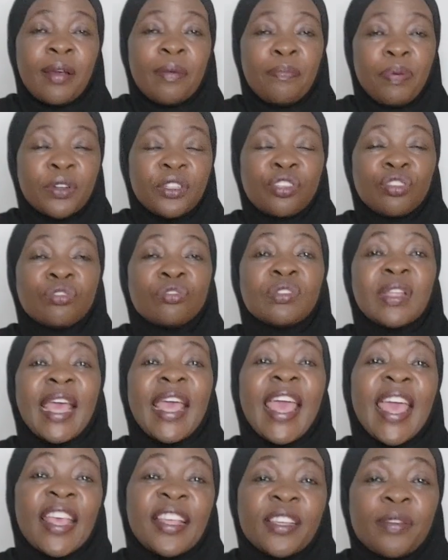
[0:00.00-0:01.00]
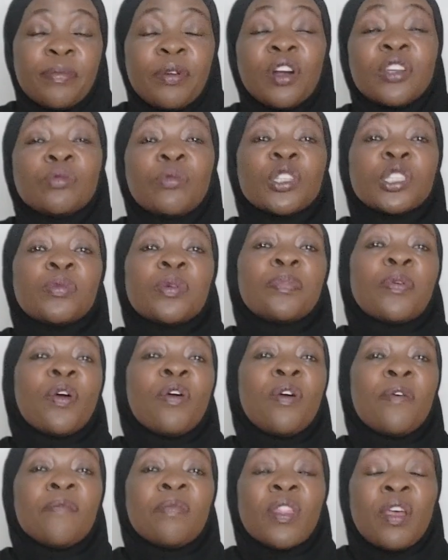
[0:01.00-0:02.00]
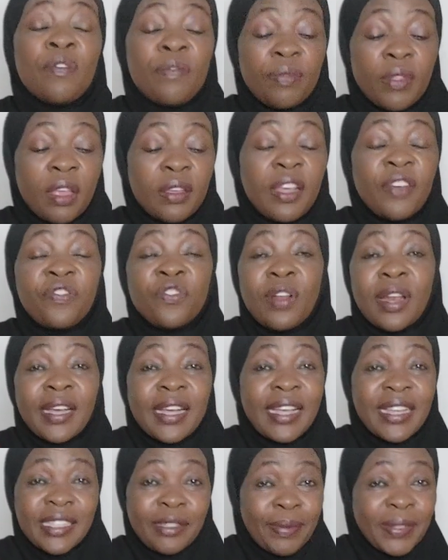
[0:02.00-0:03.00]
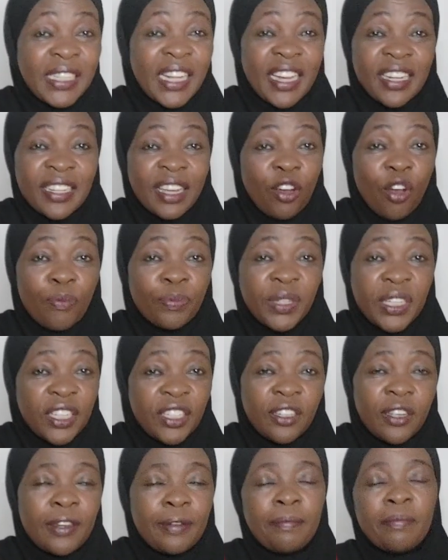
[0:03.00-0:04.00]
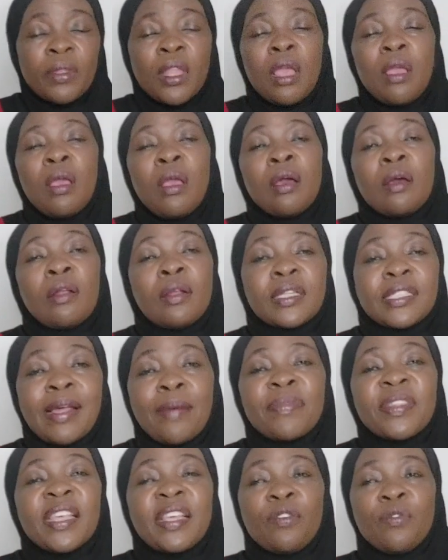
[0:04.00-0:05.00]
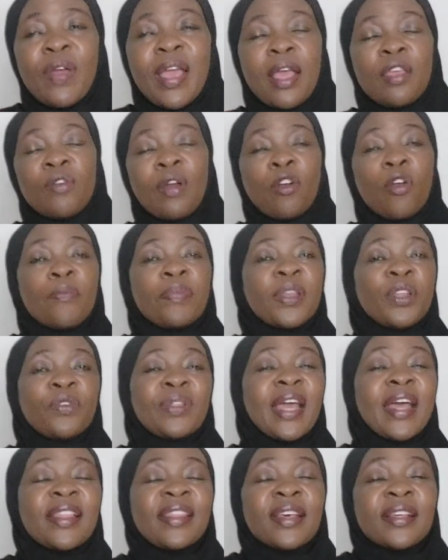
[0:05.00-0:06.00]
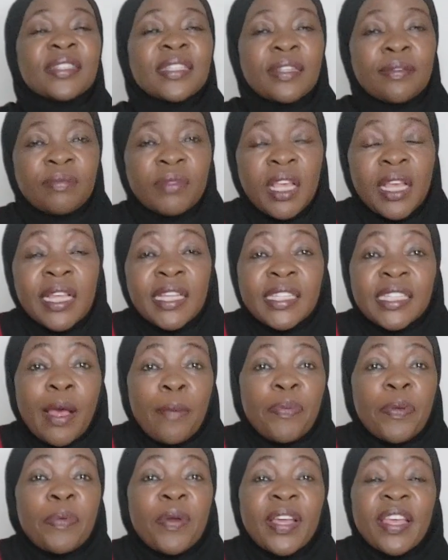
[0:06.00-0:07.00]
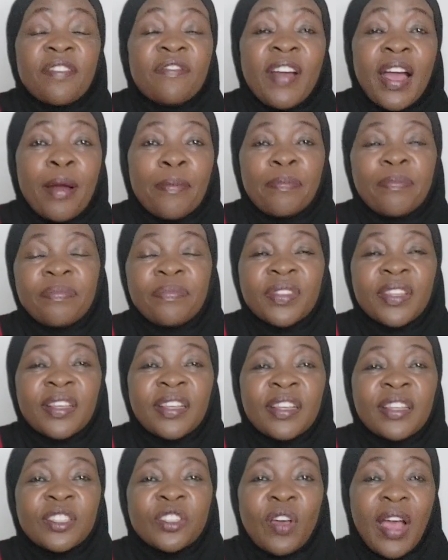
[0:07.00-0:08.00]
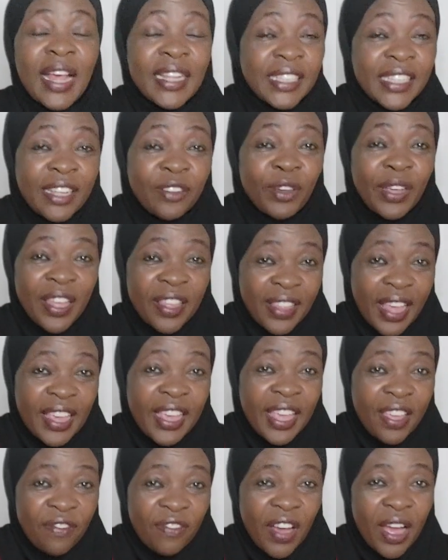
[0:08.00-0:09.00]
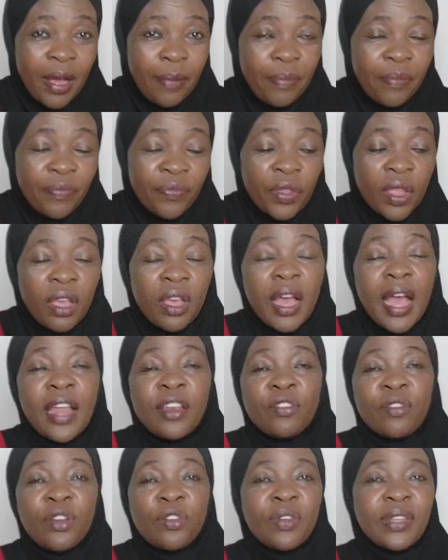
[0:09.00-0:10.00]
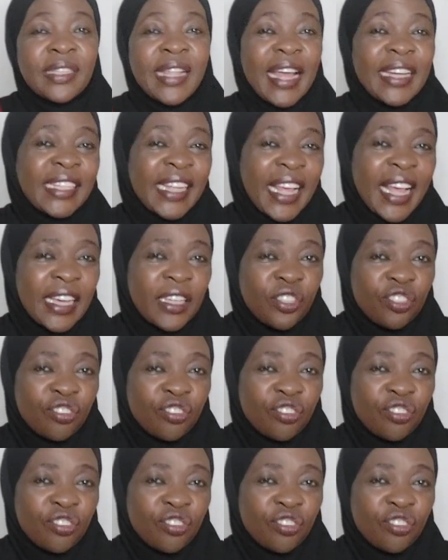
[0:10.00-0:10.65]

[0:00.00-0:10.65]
puts you to the edge. Because most people, if you're like, especially in a competition, or something where you're competing with others, some people give up. So as they give up, and you're doing that a